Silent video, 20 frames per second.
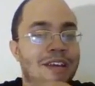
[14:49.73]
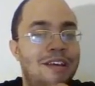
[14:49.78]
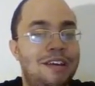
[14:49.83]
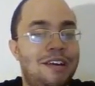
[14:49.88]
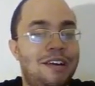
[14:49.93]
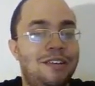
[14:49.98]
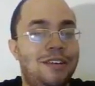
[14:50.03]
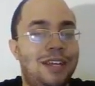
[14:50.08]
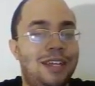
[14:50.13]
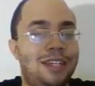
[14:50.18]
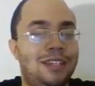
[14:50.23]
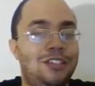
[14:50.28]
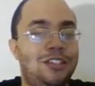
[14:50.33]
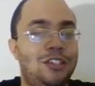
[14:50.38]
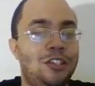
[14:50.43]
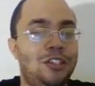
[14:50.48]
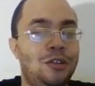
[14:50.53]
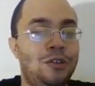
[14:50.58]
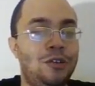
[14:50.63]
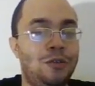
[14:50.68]
Alright,
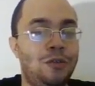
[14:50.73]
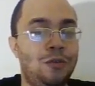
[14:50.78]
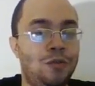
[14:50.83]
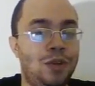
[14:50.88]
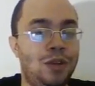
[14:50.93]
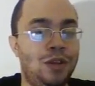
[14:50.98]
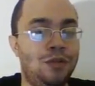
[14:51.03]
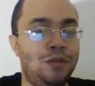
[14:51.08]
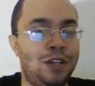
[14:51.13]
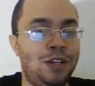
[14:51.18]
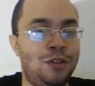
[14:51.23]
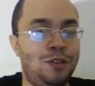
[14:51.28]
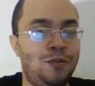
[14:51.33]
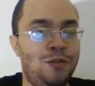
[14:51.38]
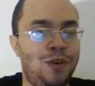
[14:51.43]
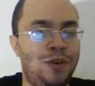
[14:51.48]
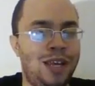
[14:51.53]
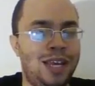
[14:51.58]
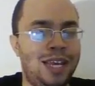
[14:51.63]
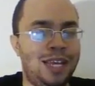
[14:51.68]
so we run
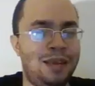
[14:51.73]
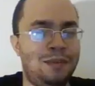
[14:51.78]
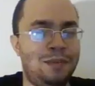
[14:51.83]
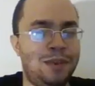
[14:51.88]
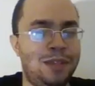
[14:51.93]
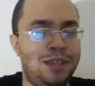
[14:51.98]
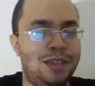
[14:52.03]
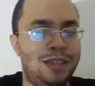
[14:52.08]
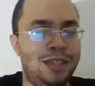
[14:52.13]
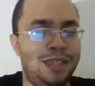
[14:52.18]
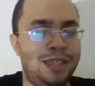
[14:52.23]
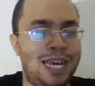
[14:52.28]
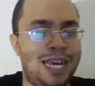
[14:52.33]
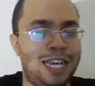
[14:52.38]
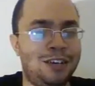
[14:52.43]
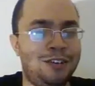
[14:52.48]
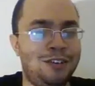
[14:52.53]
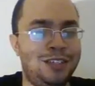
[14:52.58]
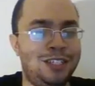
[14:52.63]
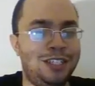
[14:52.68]
away, but the
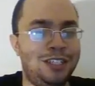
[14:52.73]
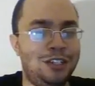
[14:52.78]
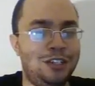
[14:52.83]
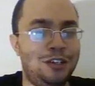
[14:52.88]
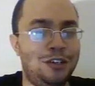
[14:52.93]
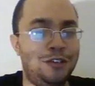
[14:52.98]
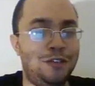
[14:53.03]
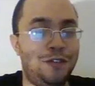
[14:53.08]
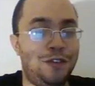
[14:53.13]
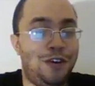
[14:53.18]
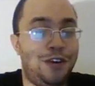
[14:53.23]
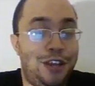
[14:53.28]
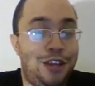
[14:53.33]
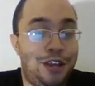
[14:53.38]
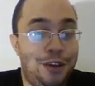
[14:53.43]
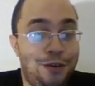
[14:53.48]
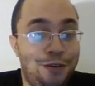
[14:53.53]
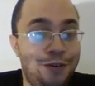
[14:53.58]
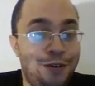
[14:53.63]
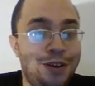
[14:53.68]
ladder isn't good for
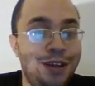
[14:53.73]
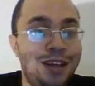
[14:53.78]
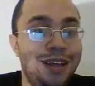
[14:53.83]
you.